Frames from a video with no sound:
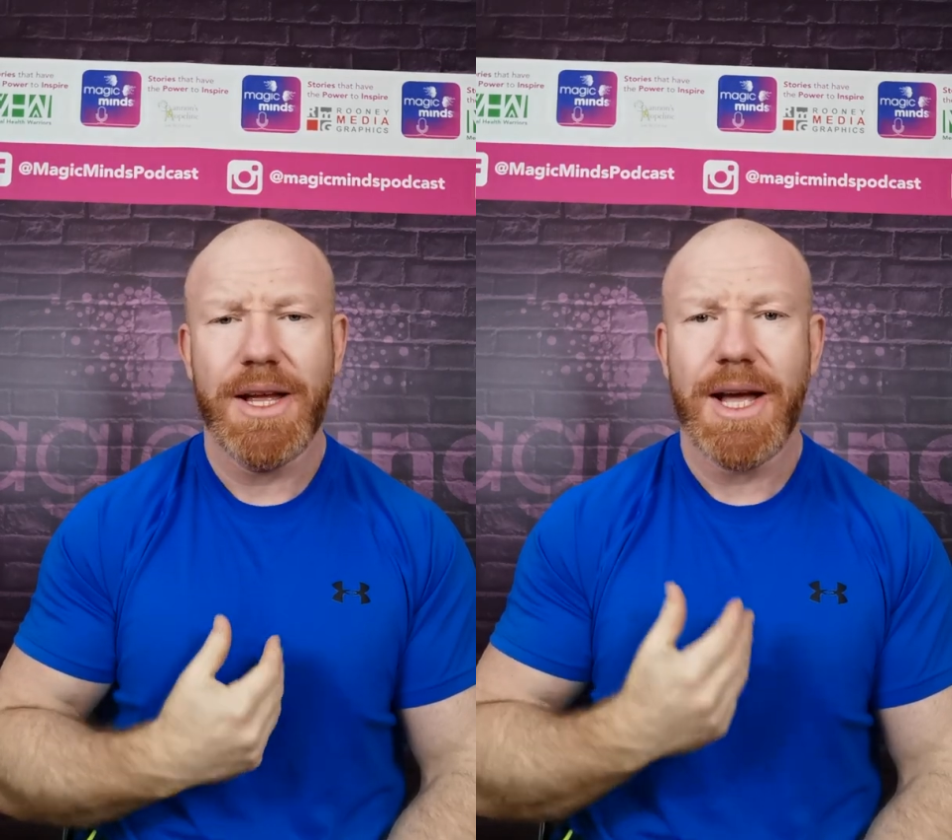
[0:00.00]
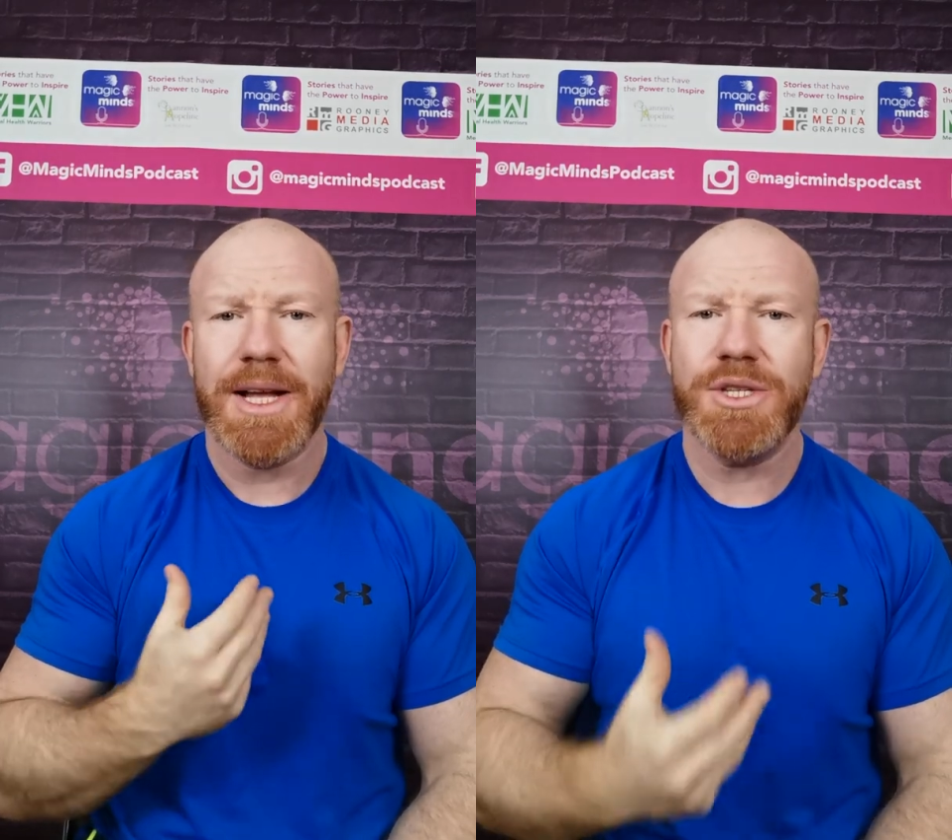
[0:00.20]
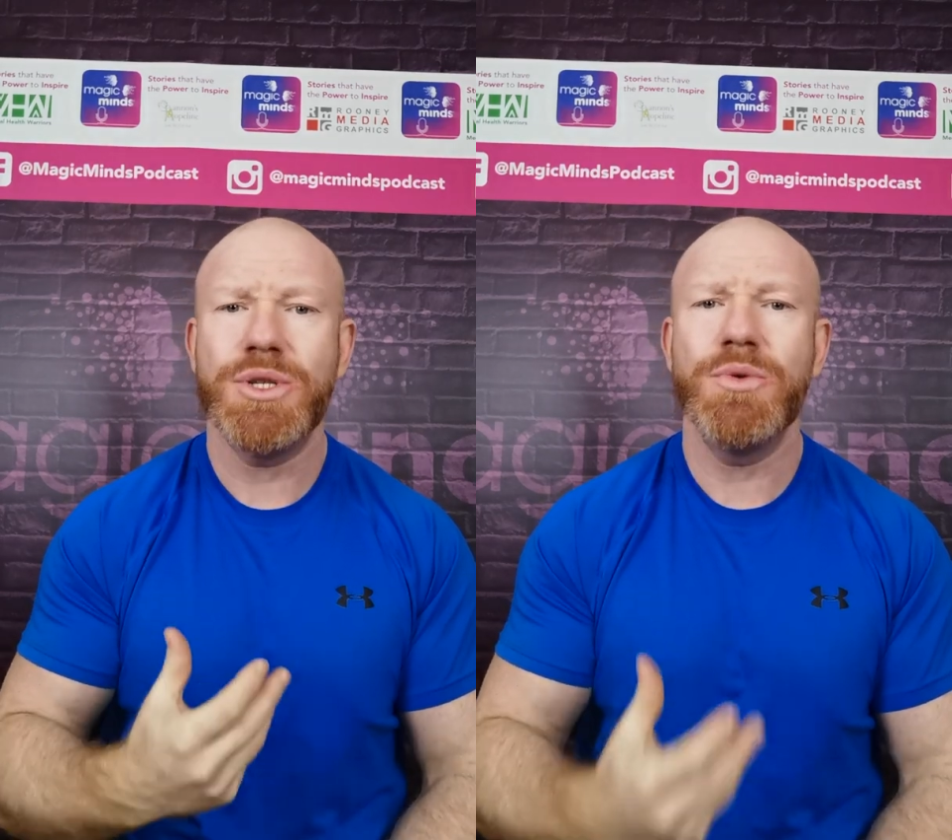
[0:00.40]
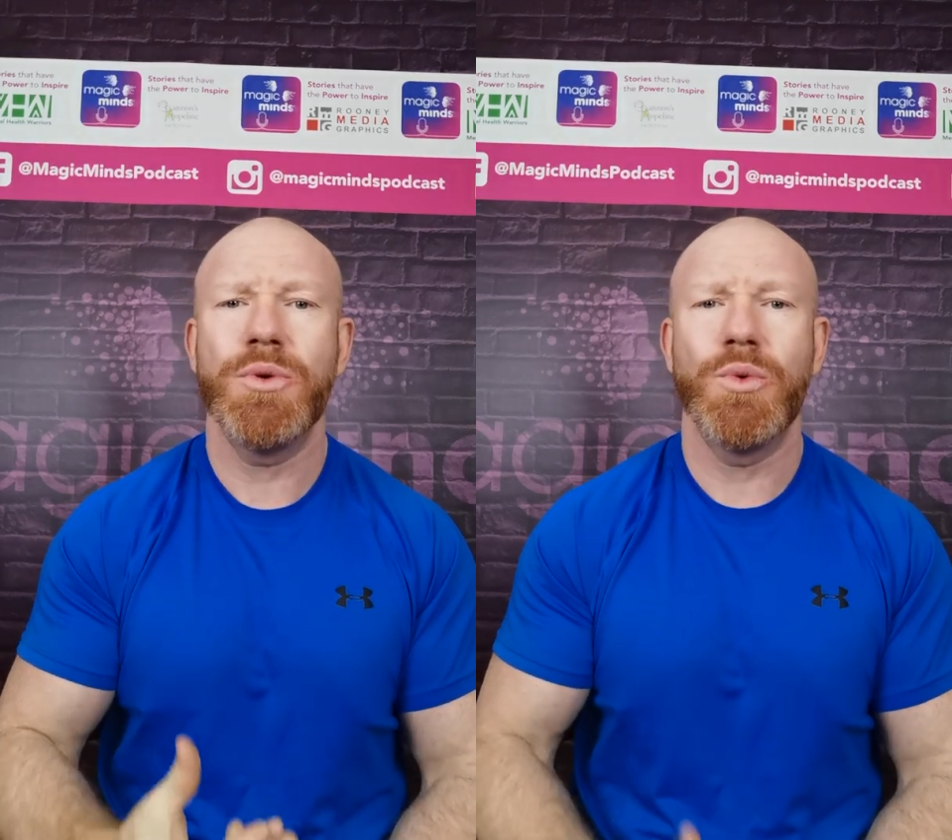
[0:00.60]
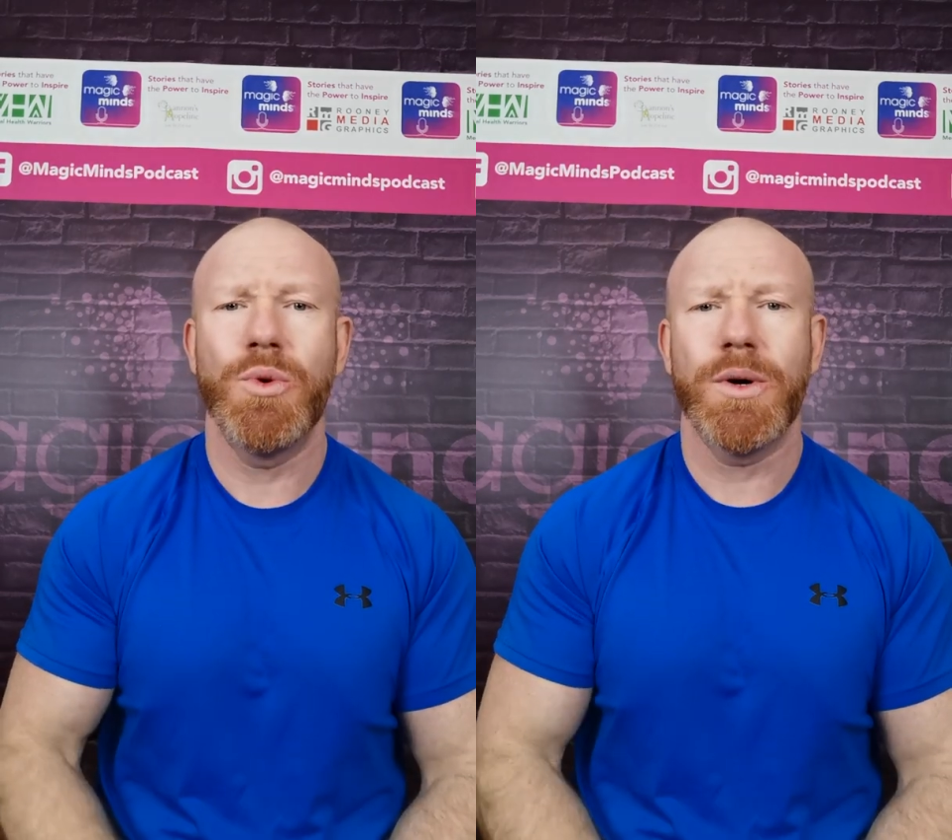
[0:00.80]
and do the
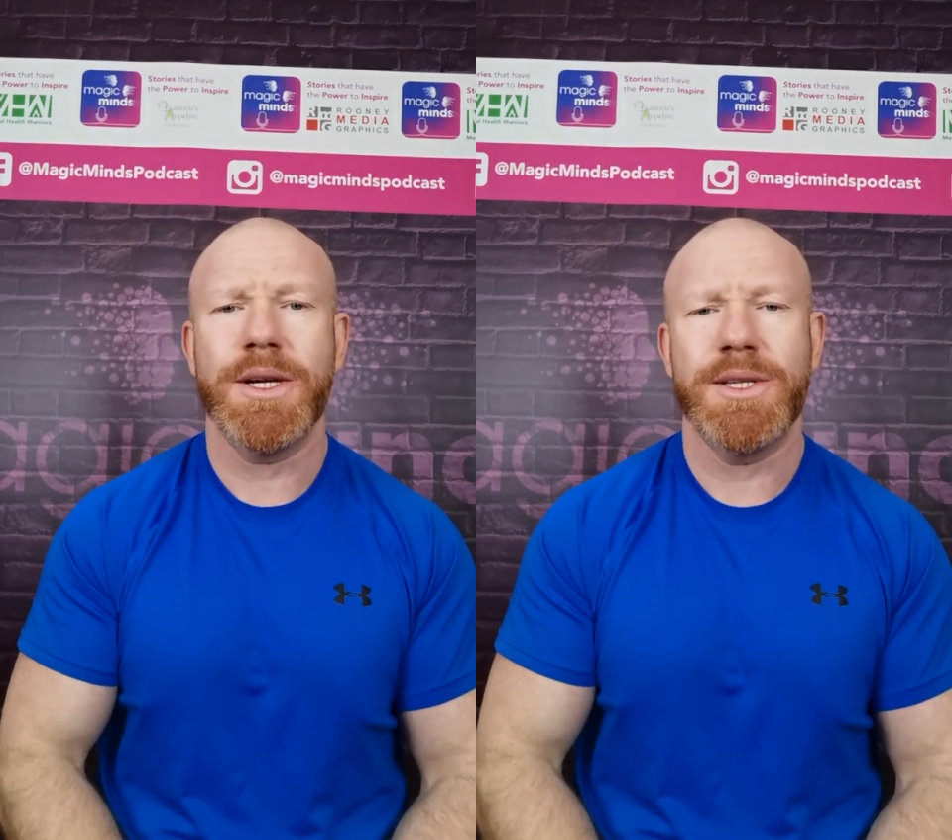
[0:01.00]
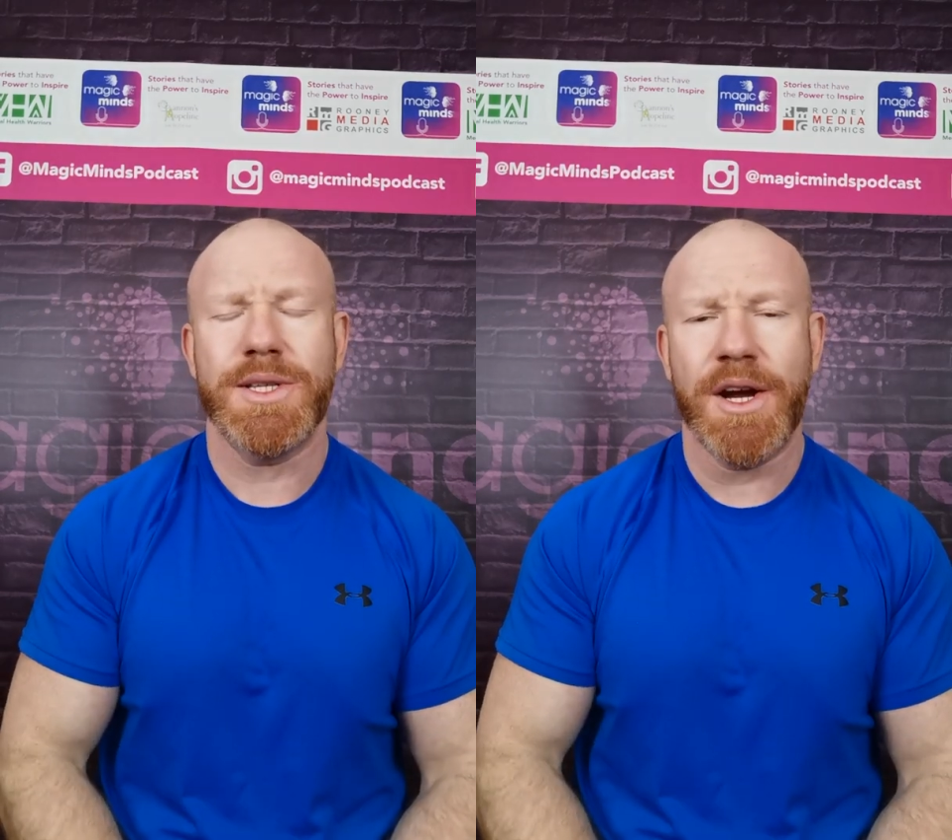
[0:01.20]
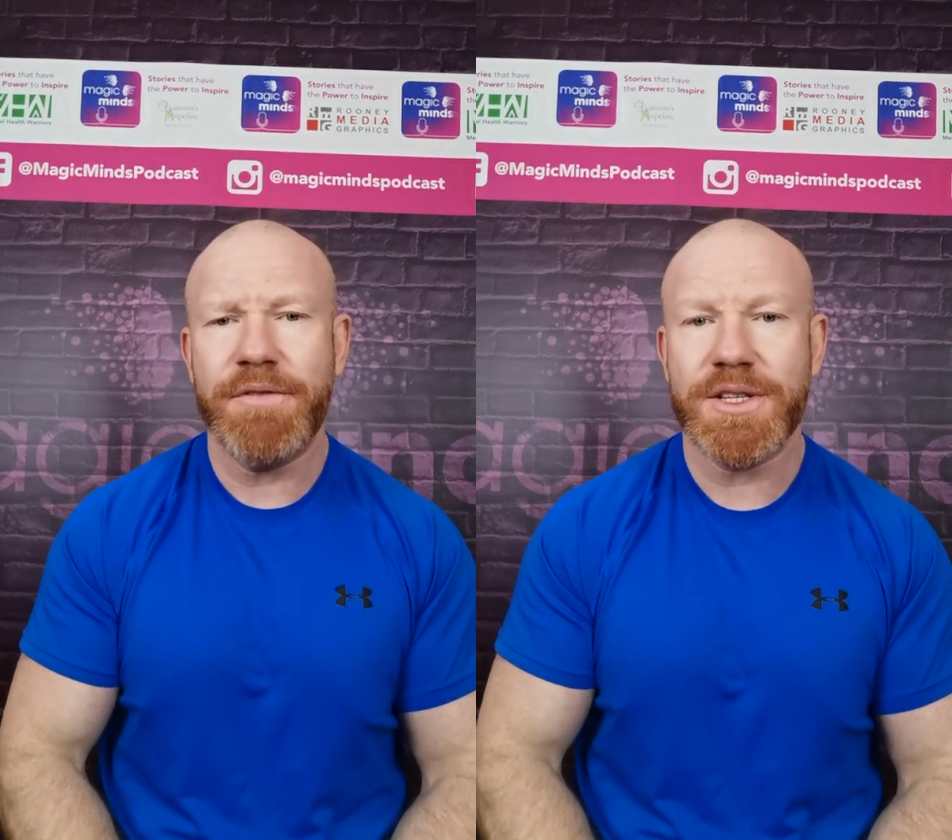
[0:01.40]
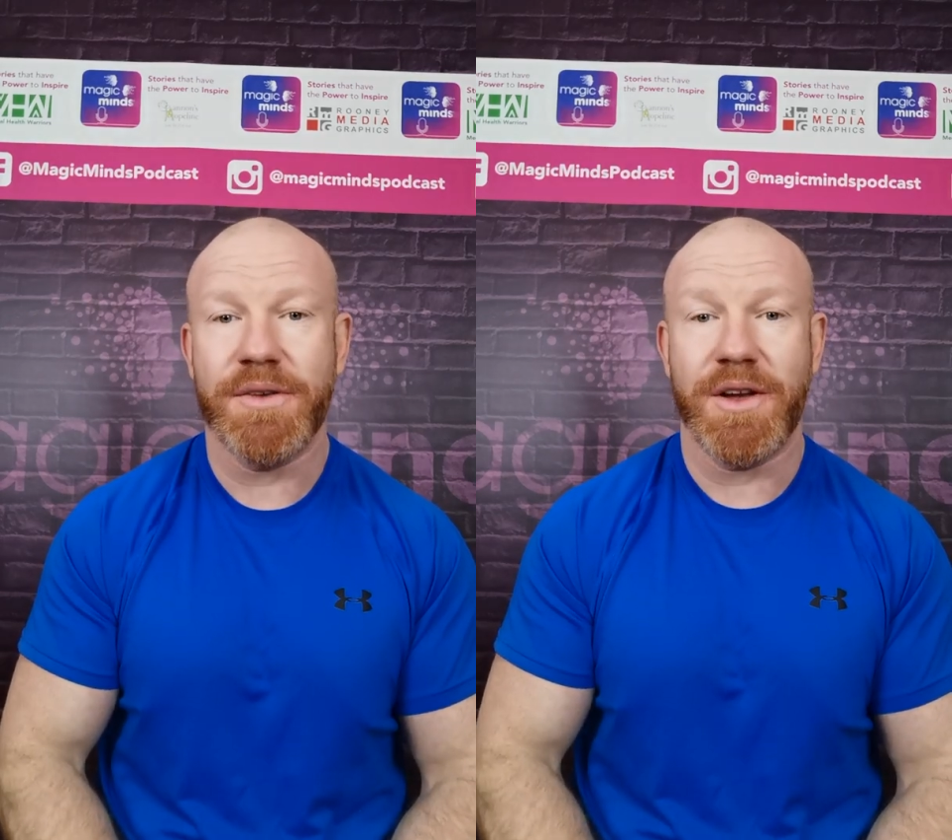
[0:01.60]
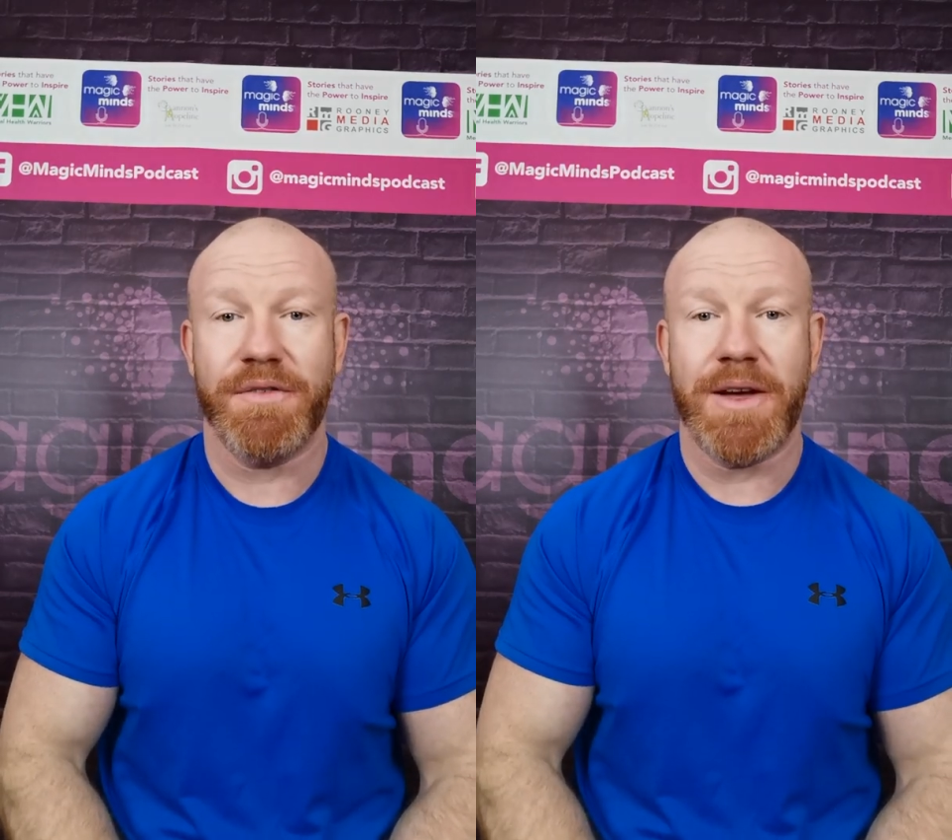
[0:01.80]
work in service of
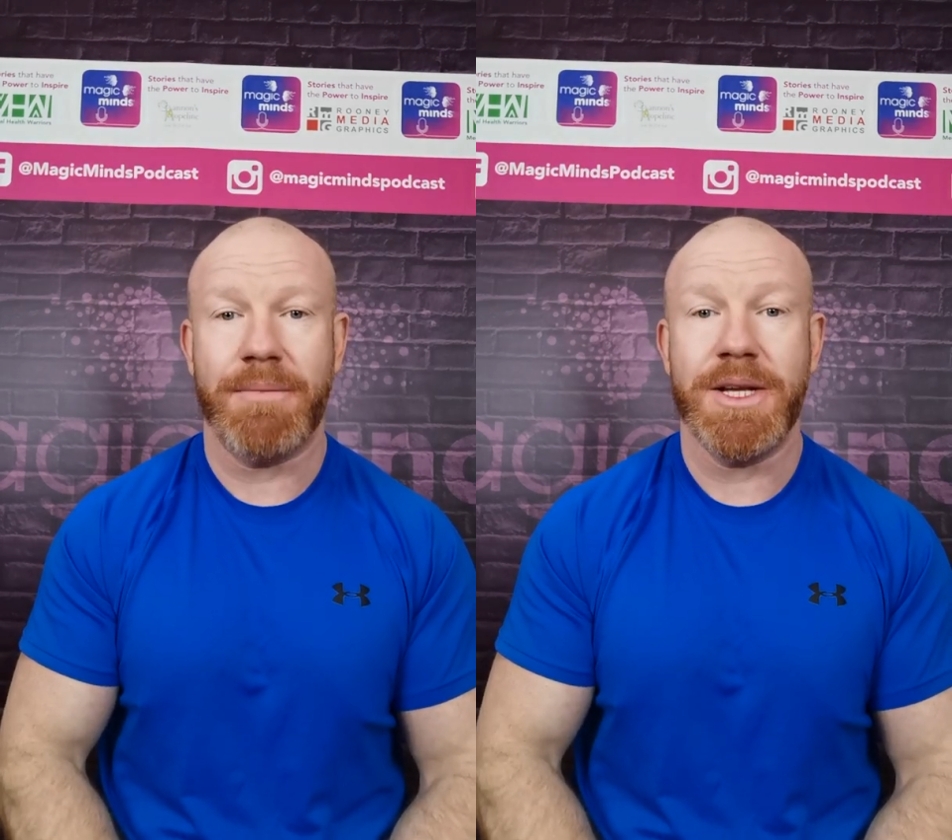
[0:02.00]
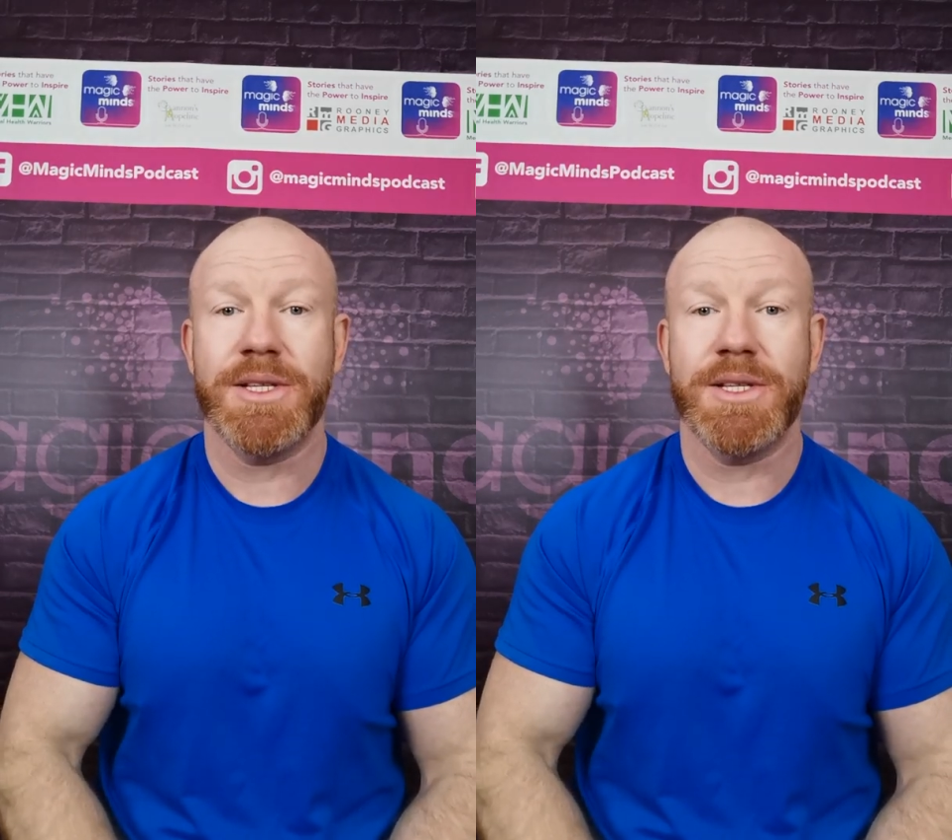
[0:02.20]
your family,